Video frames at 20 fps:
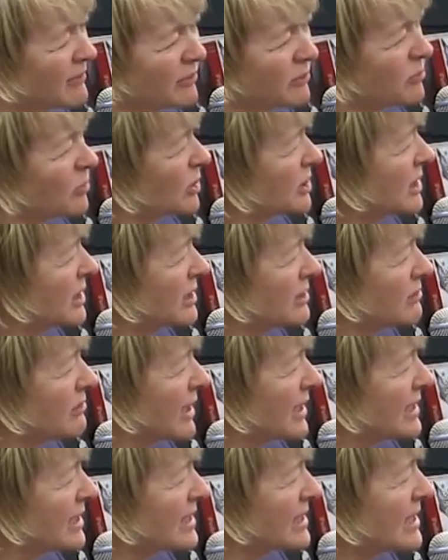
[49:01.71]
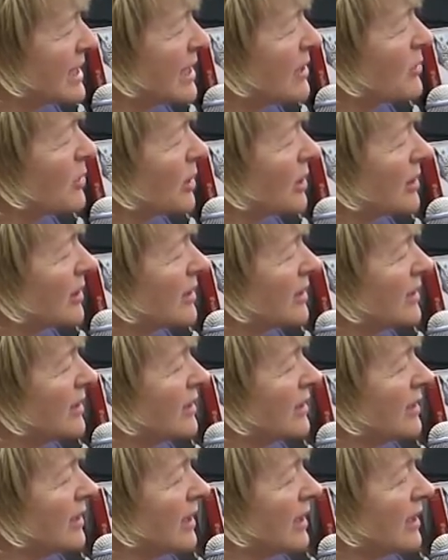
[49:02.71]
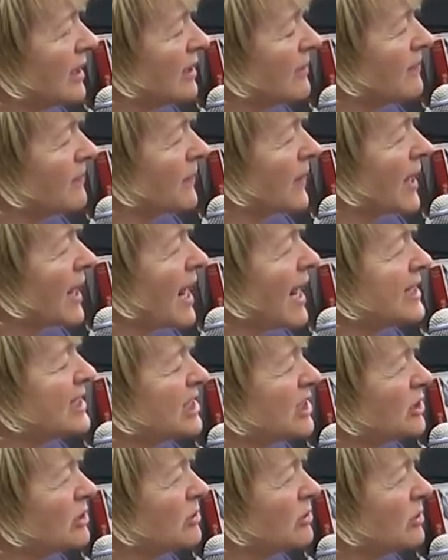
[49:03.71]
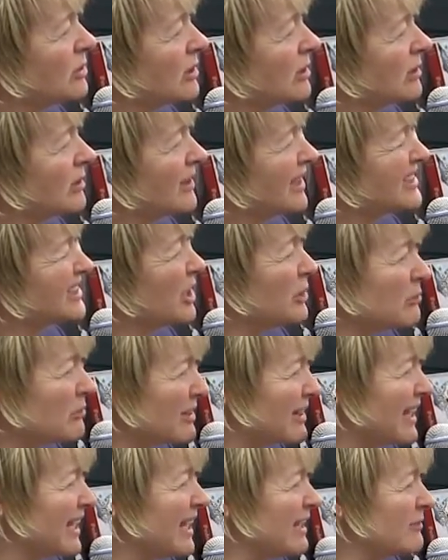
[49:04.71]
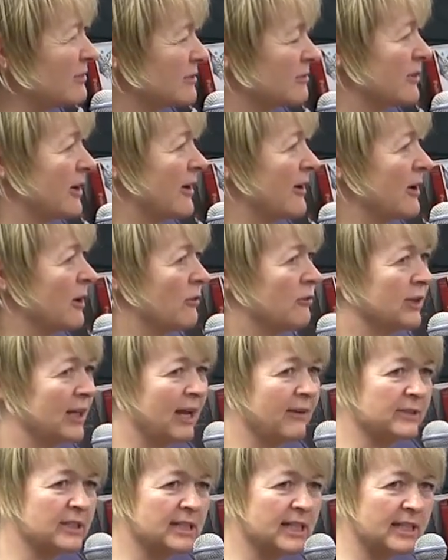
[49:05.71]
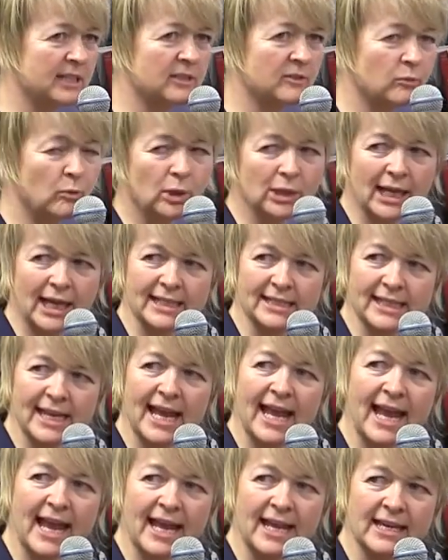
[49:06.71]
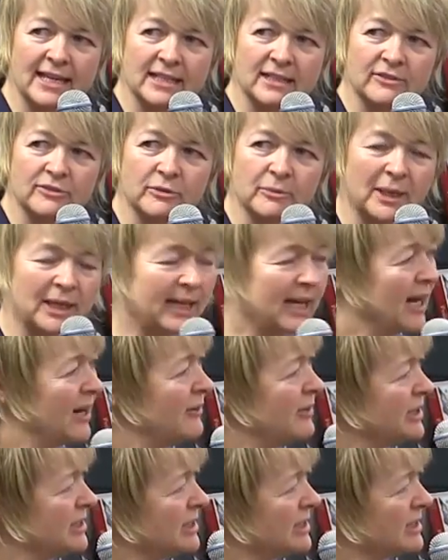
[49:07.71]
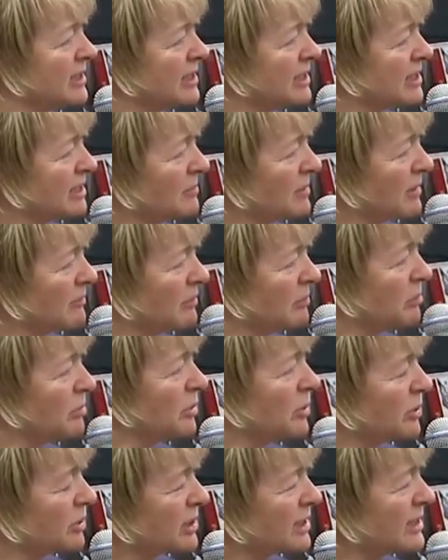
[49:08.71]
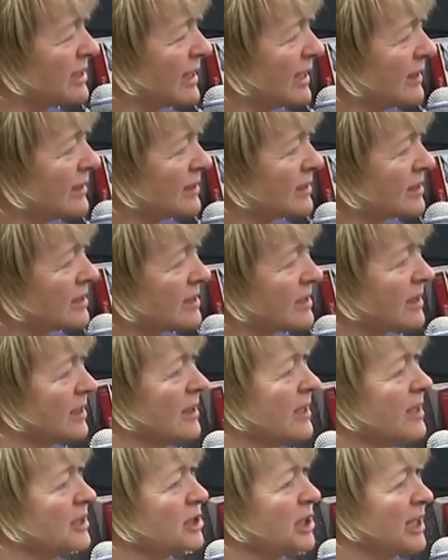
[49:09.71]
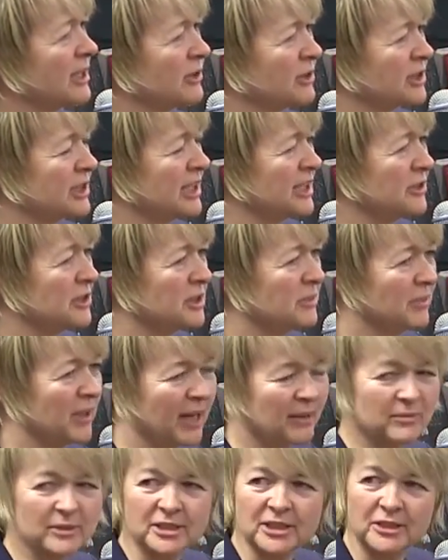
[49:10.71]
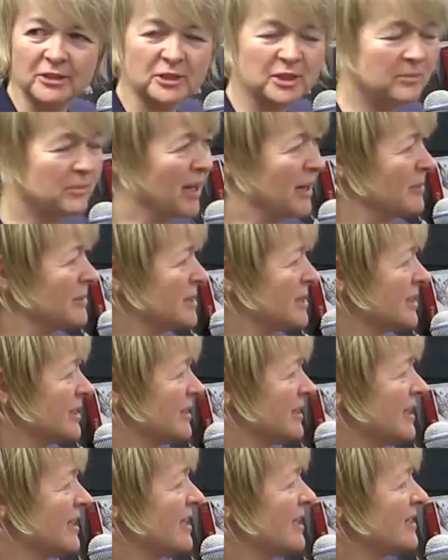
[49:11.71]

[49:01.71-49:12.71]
never wanted to write a sequel. Um, I do. I don't even very often have a sense of what lies ahead for my characters. I mean, I have a broad sense. Jane Austen used to be able to used to be able to